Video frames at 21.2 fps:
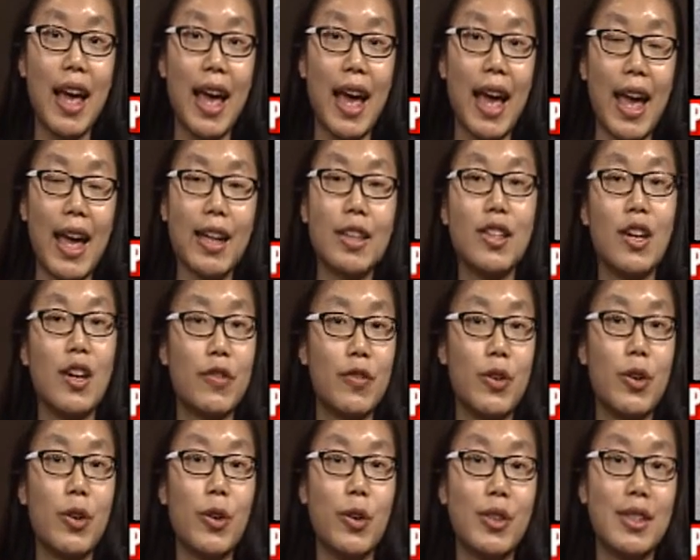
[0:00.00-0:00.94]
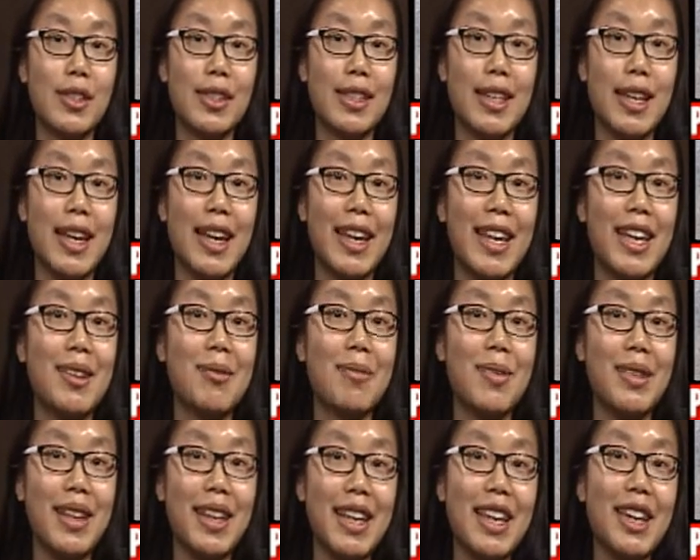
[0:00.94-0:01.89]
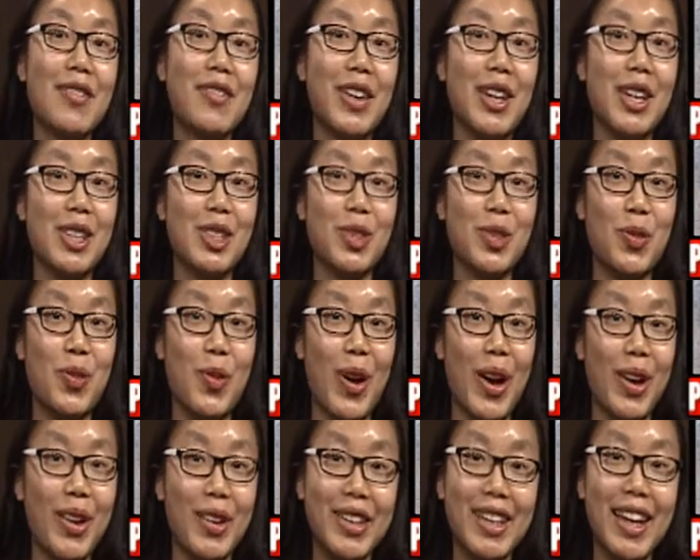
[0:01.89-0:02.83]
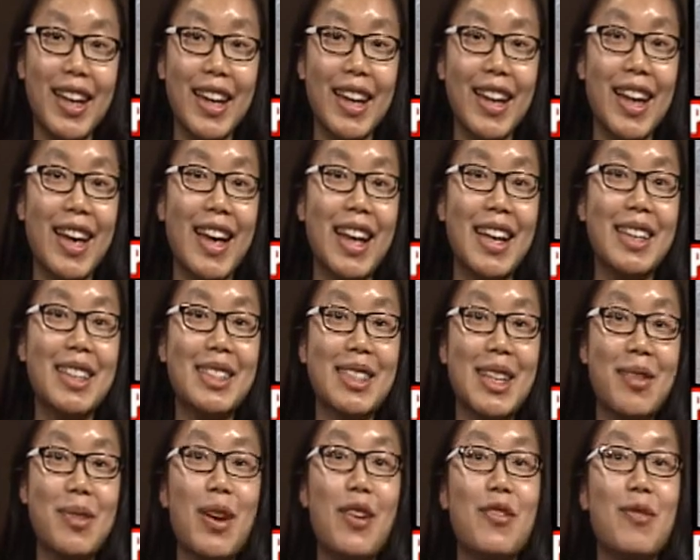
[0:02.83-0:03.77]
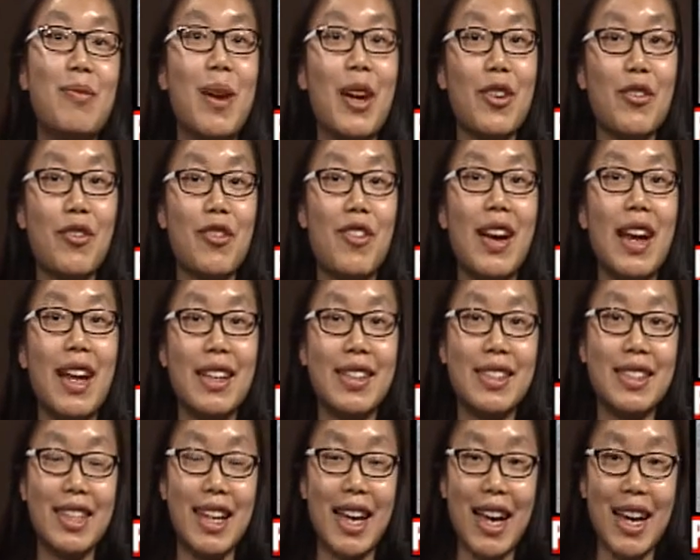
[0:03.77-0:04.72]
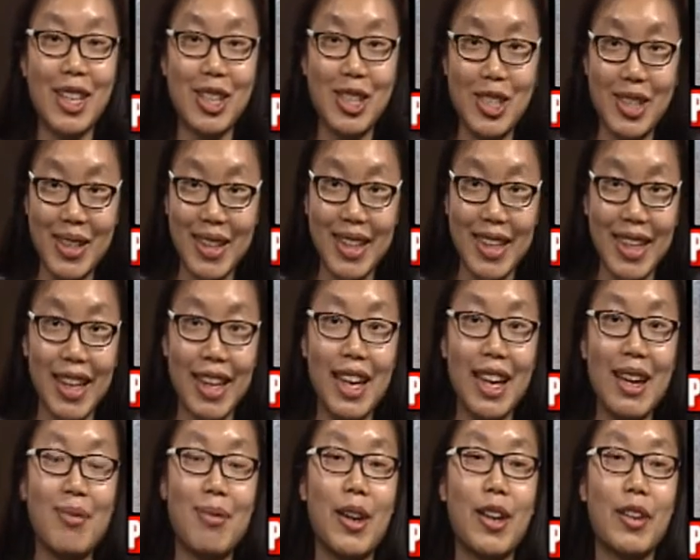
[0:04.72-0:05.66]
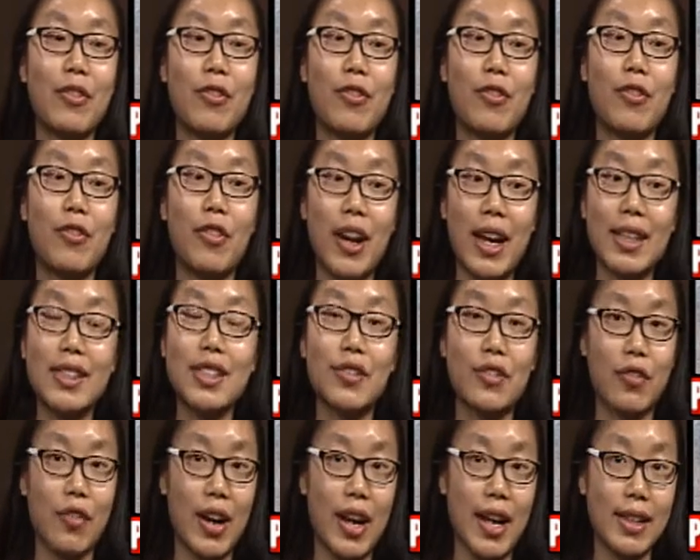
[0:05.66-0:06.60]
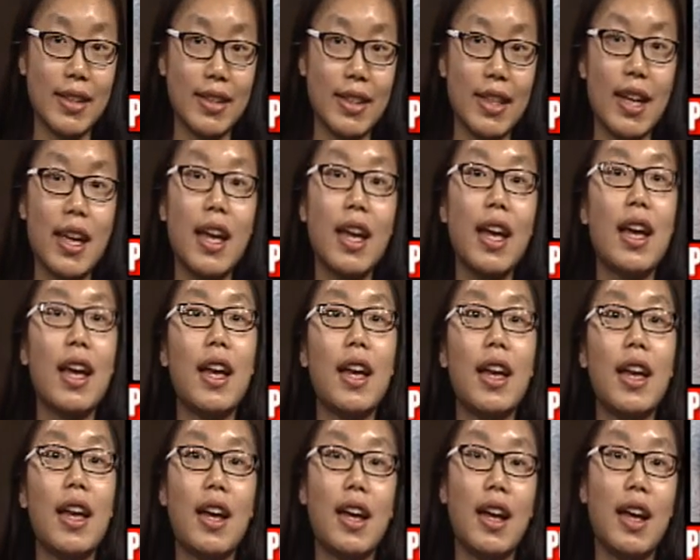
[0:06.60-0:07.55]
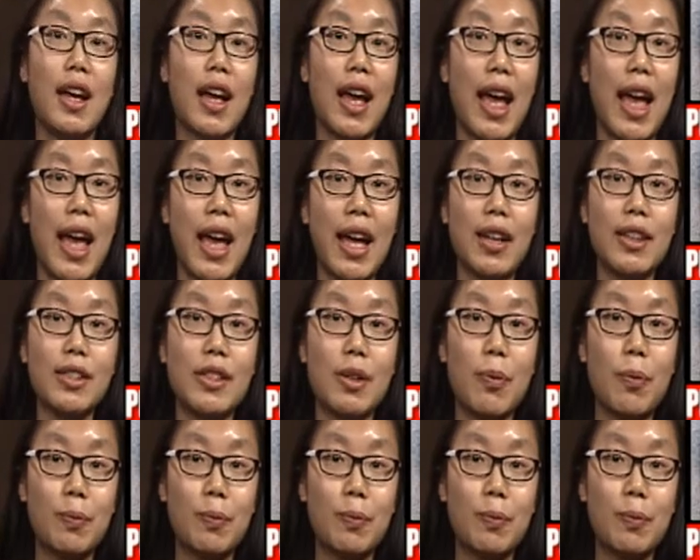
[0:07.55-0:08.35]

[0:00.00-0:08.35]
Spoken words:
And of course, he believed as well. Some of my friends, actually my friend's friend, and